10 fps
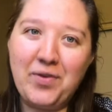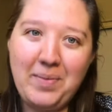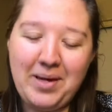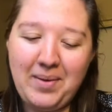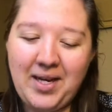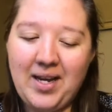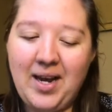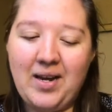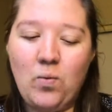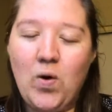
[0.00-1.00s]
baby,
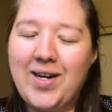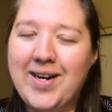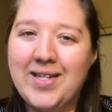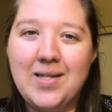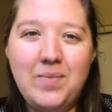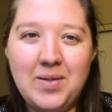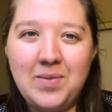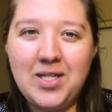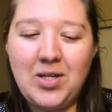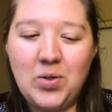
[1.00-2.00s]
and what kind of
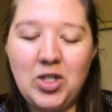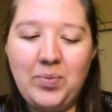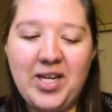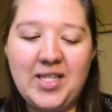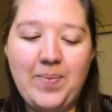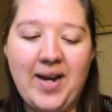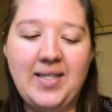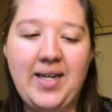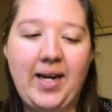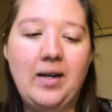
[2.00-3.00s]
symptoms that you should be
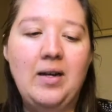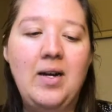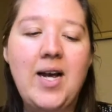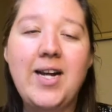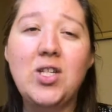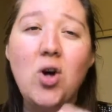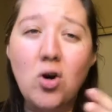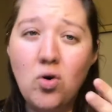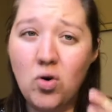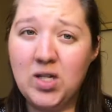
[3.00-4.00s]
expecting. And it's
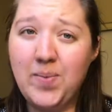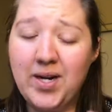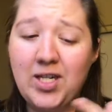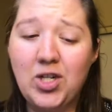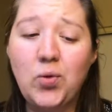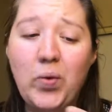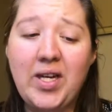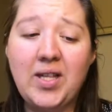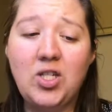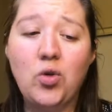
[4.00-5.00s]
all corresponding to the
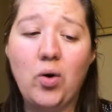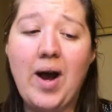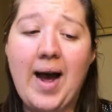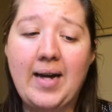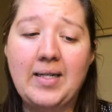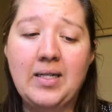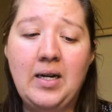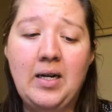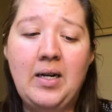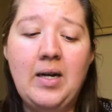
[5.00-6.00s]
week that you're at.
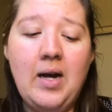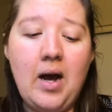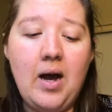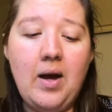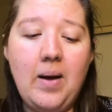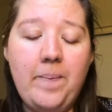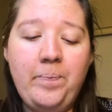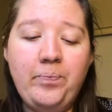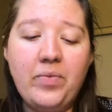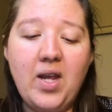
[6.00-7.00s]

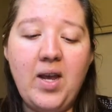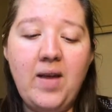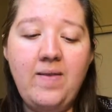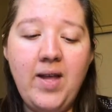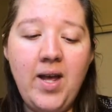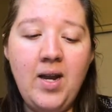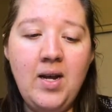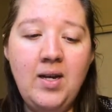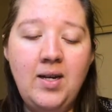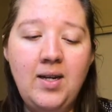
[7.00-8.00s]
And then
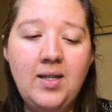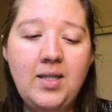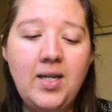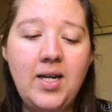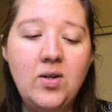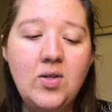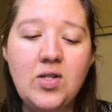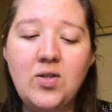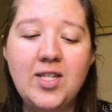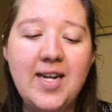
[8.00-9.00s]
it
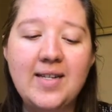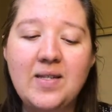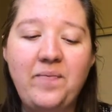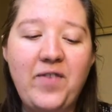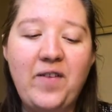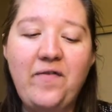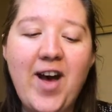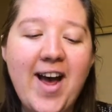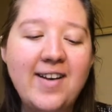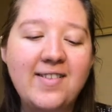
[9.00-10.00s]
also just has some fun
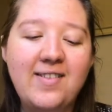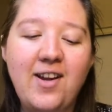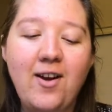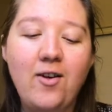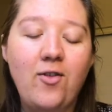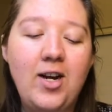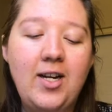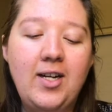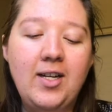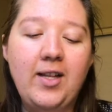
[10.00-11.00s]
facts,
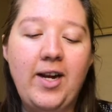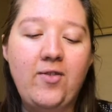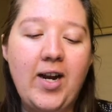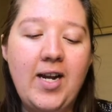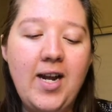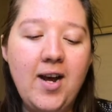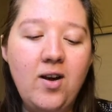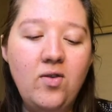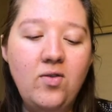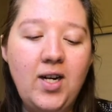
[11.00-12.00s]
like right
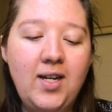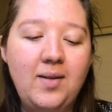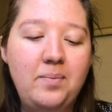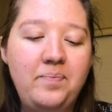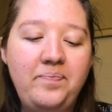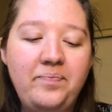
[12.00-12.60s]
now,